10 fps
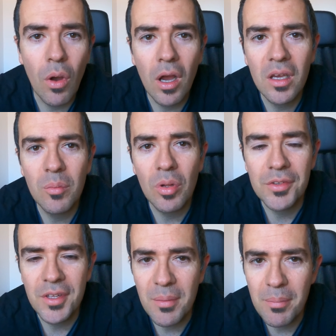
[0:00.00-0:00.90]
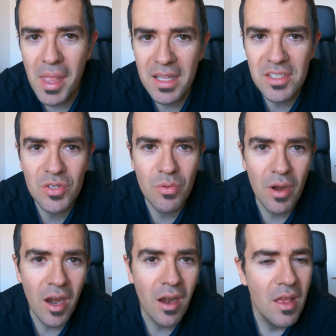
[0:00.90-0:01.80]
walkable to the main
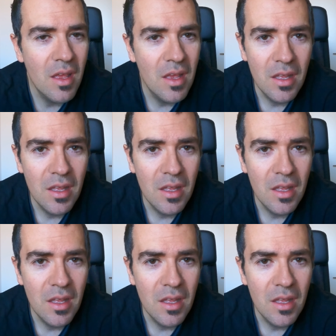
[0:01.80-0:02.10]
square